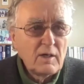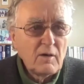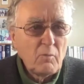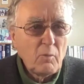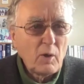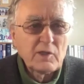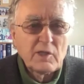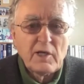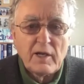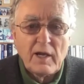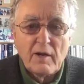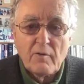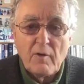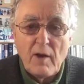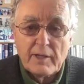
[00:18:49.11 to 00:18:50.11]
what can
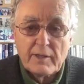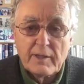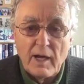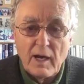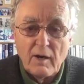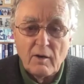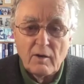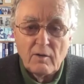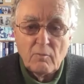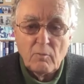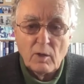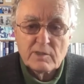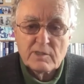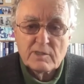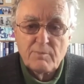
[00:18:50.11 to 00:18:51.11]
I write now?
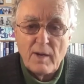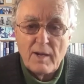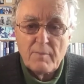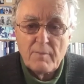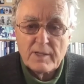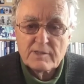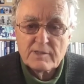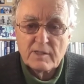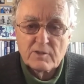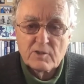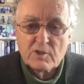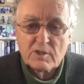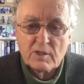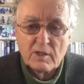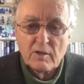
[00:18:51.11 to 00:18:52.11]
What's my
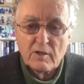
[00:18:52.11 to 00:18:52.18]
message?